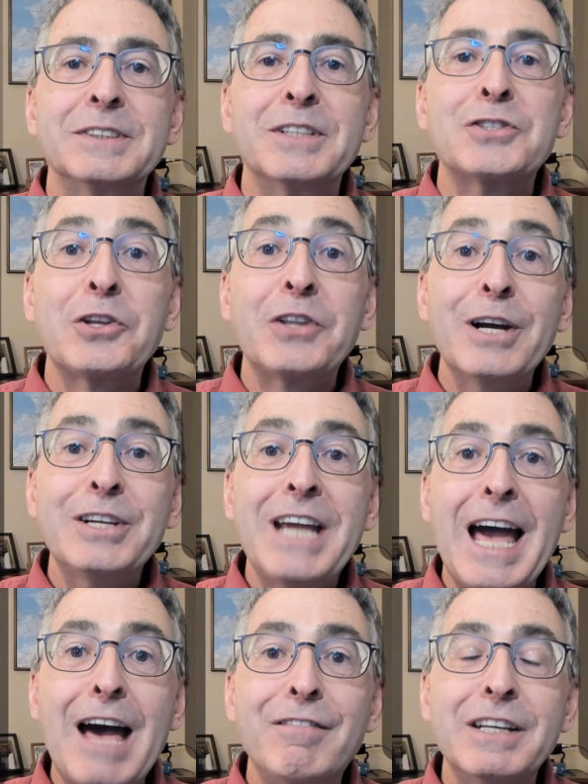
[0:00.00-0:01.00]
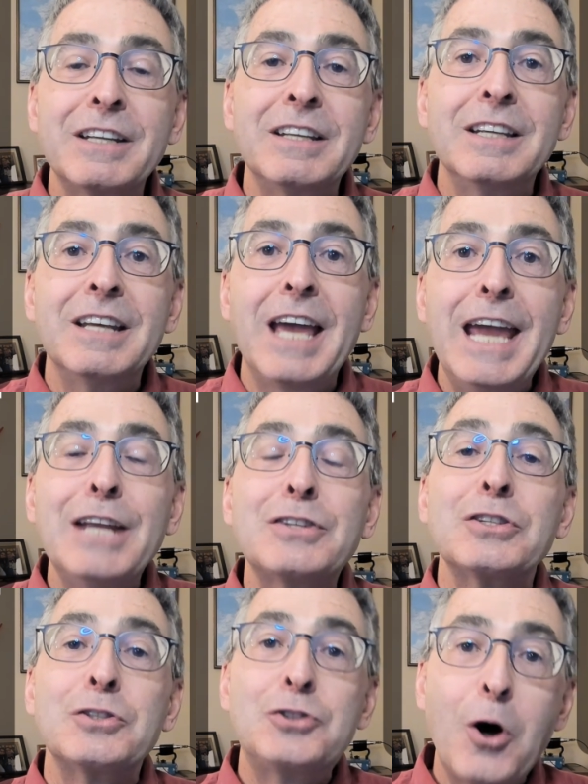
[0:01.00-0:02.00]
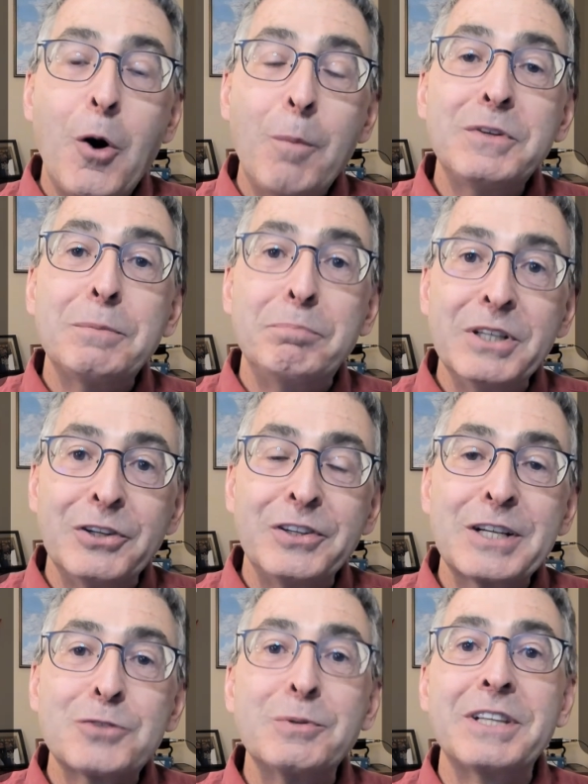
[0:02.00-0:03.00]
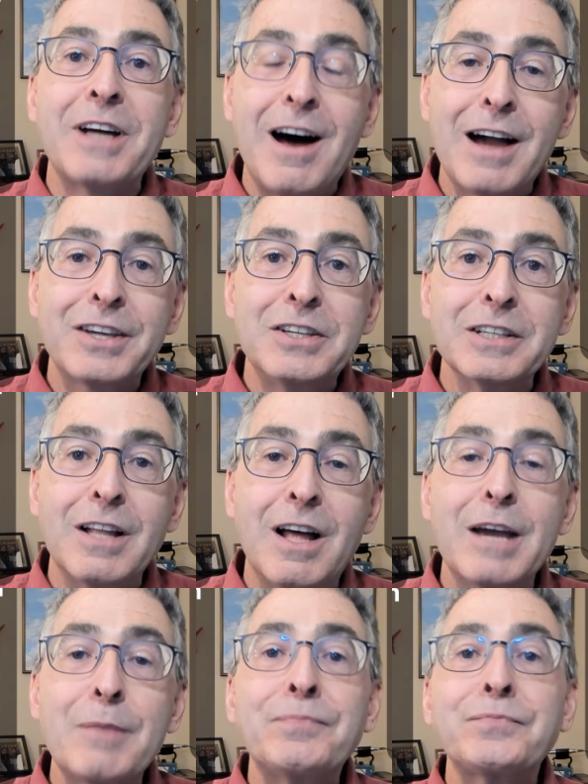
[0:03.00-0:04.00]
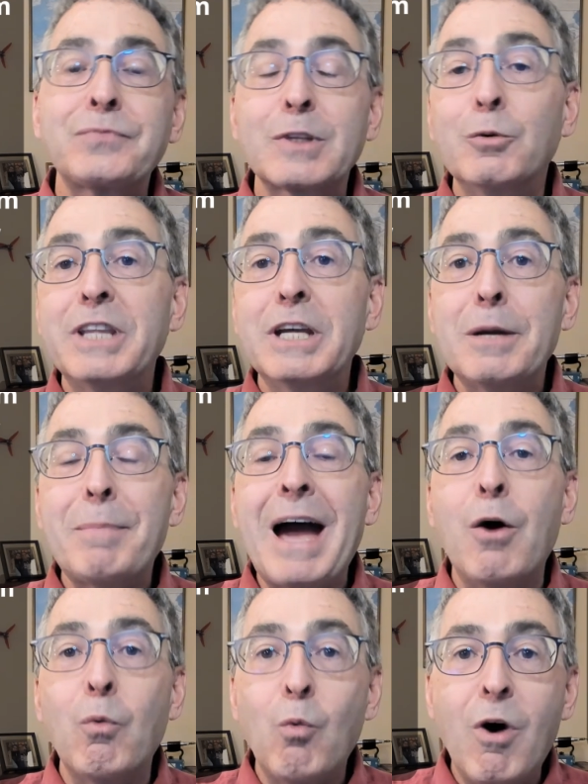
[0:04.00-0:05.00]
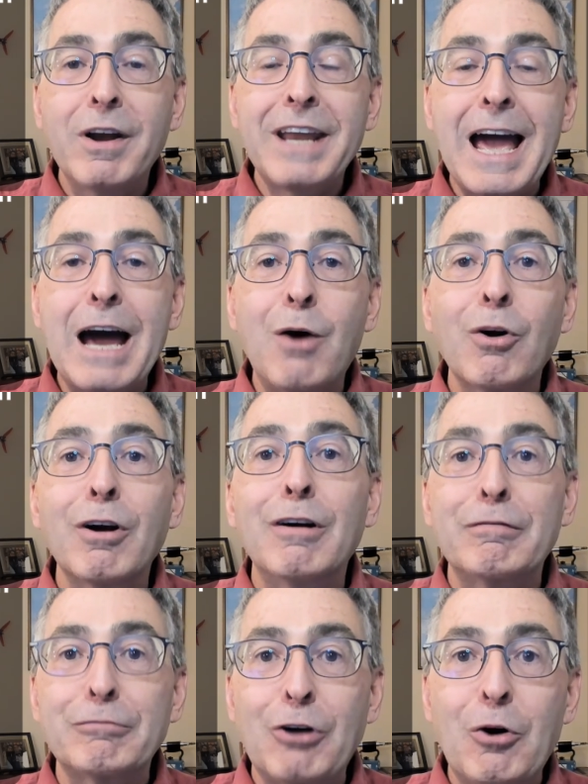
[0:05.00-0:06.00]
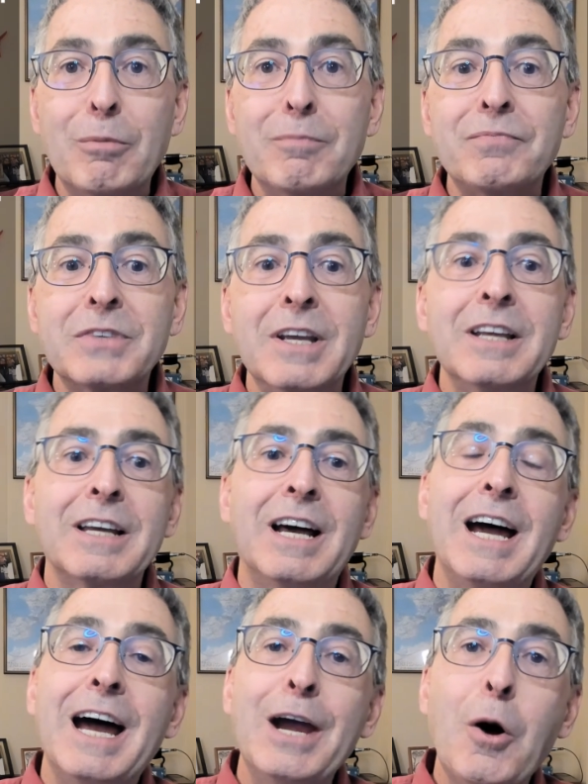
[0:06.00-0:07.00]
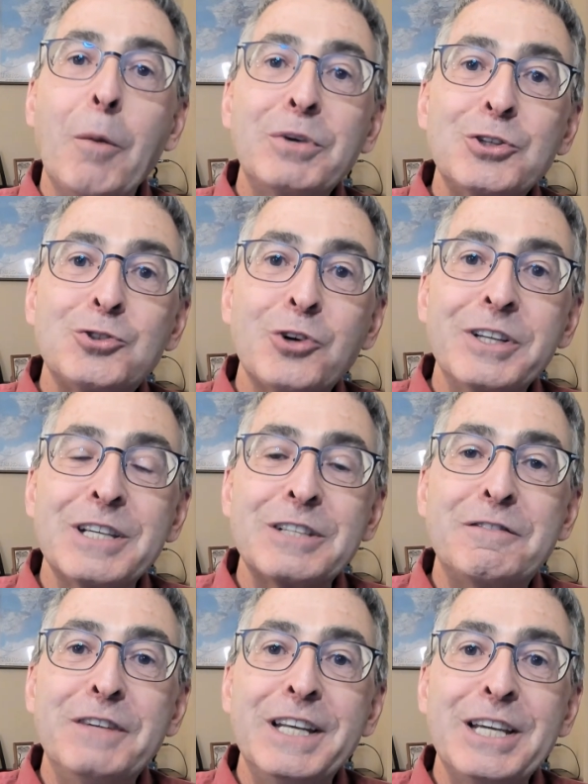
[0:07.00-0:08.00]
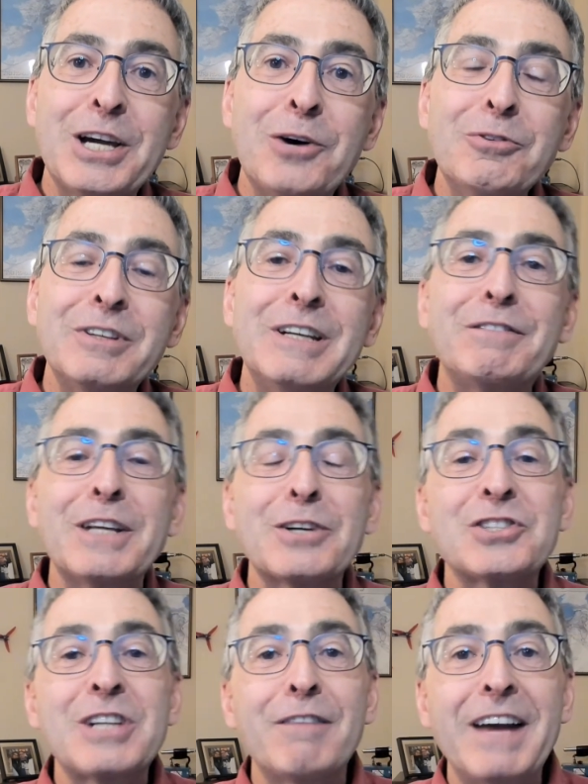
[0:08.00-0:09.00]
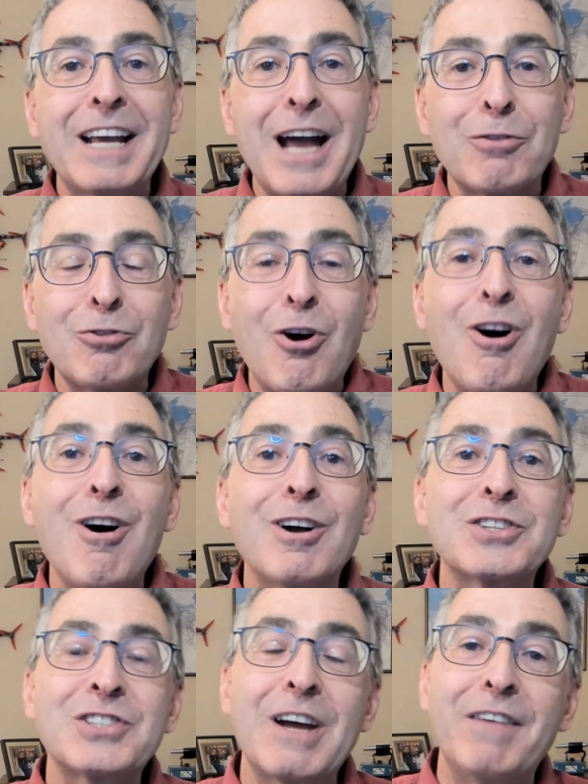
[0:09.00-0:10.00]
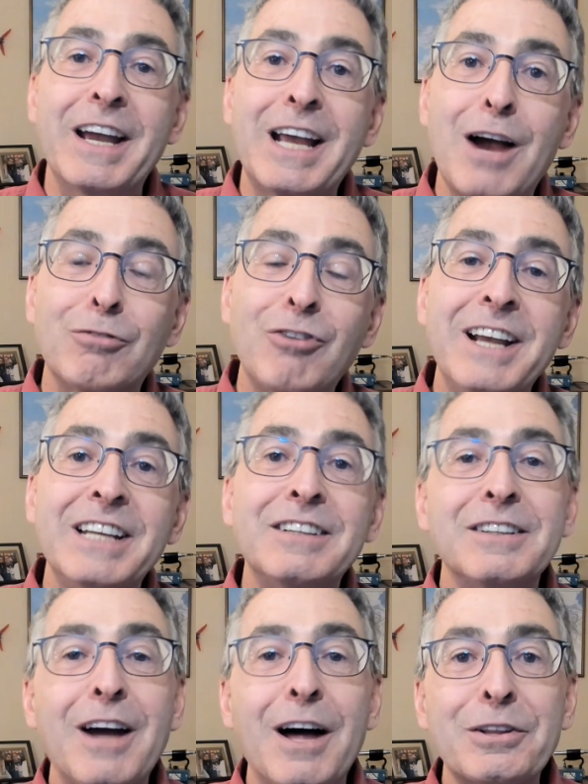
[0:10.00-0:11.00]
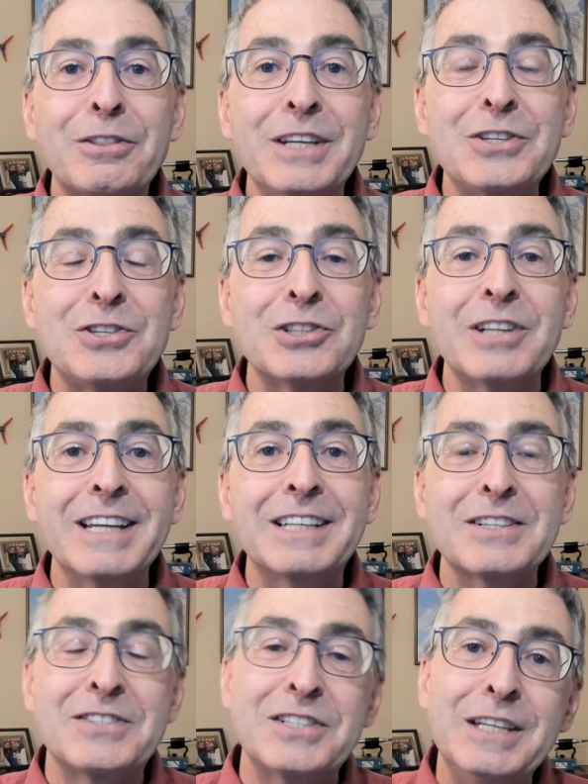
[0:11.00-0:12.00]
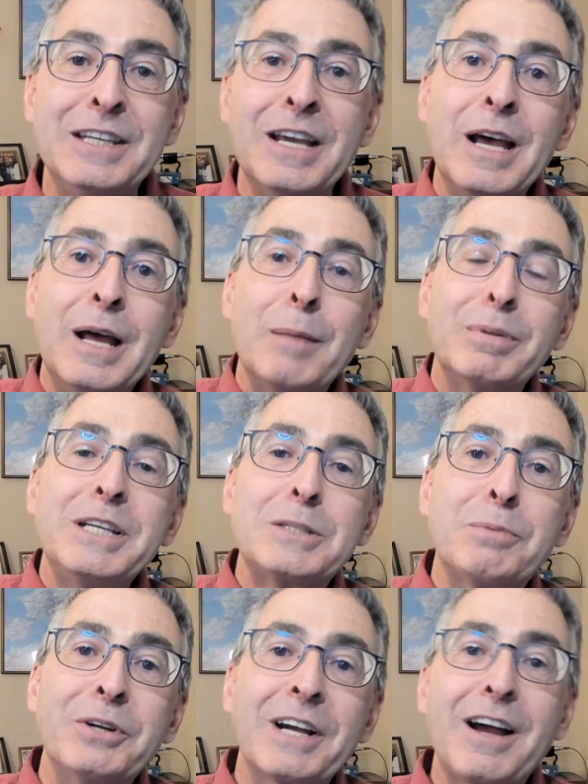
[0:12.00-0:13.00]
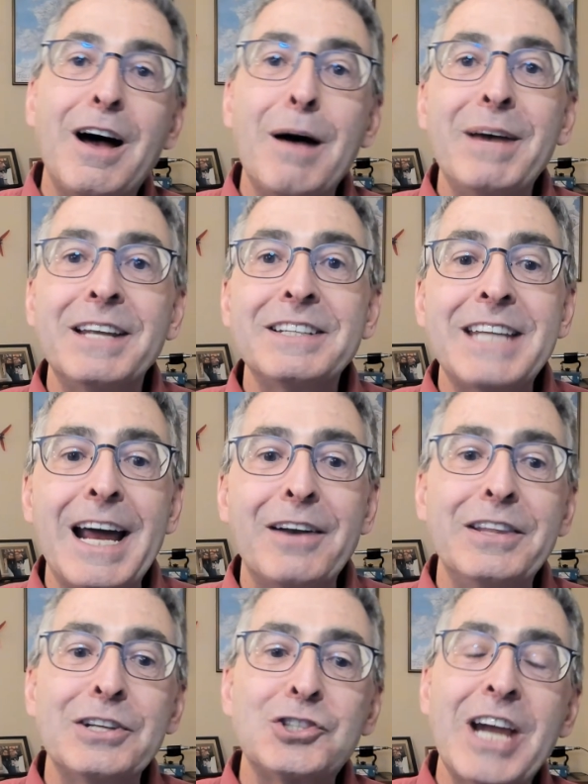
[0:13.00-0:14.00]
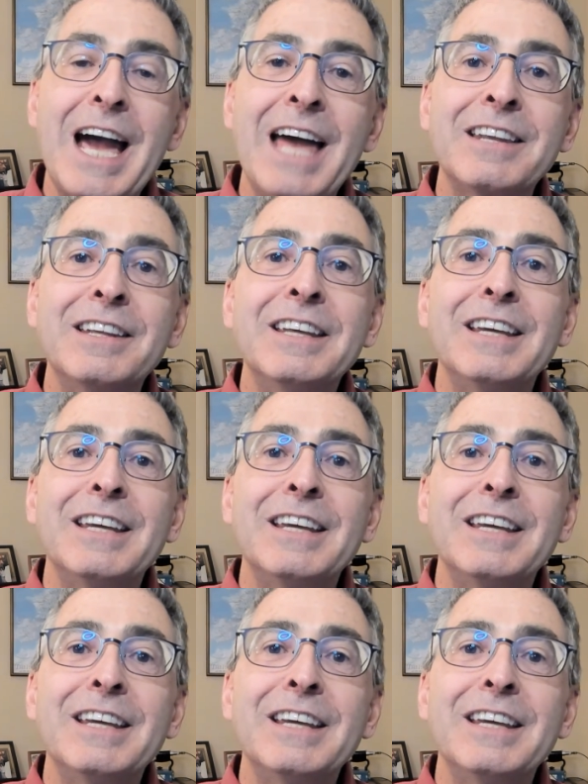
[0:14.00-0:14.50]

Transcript: So there you have it, 8 domed buildings with oculi within about 1 hour of Rome. I hope you enjoyed this video. If there's stuff I got wrong, stuff I got right, other things you'd like to see, please put a comment down in the chat.